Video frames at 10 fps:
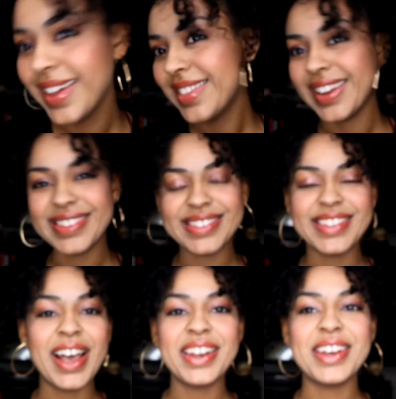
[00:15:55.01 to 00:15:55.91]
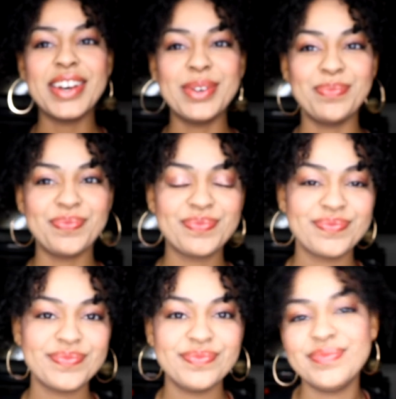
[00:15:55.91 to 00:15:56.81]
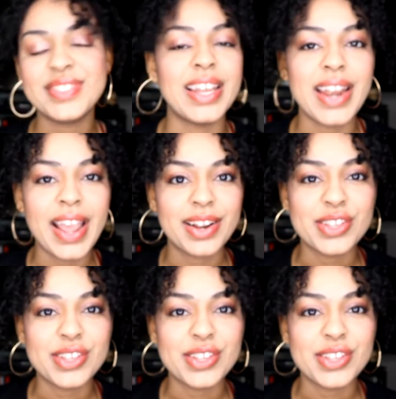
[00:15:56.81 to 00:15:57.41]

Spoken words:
that is not it's not an acne